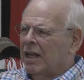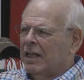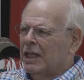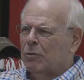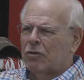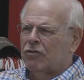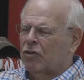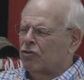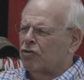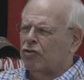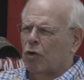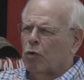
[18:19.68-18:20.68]
He was
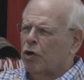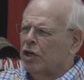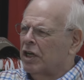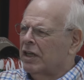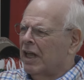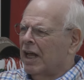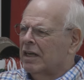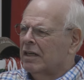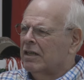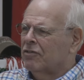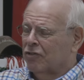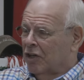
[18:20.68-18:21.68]
just so good at that.
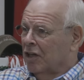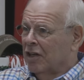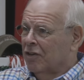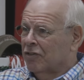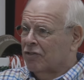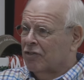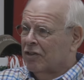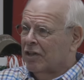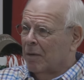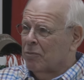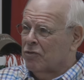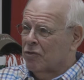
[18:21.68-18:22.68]
Still is,
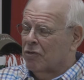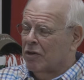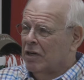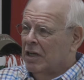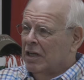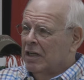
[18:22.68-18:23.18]
I'm sure.